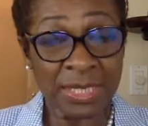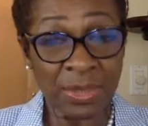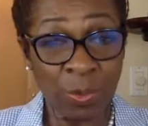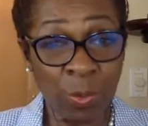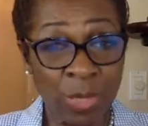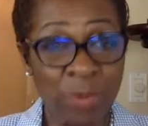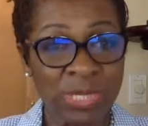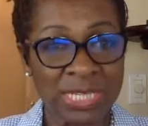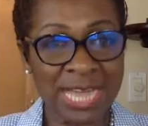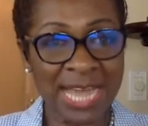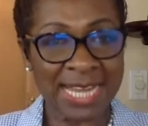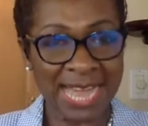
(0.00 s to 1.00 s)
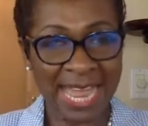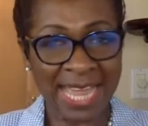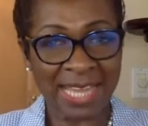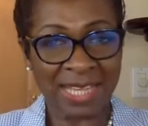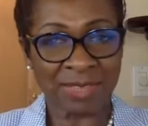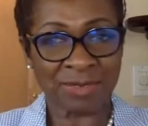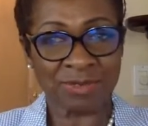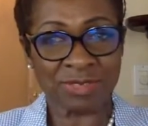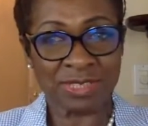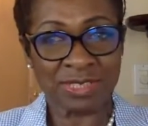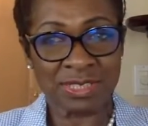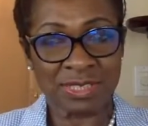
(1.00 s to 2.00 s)
we would not have
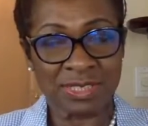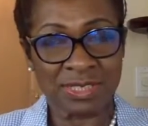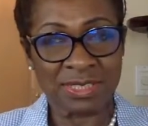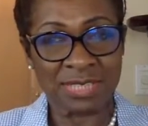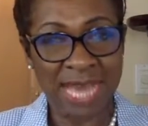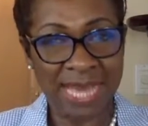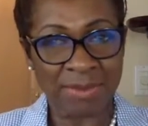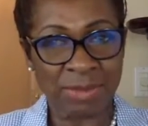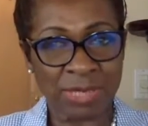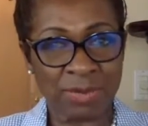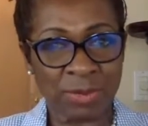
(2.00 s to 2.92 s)
the high blood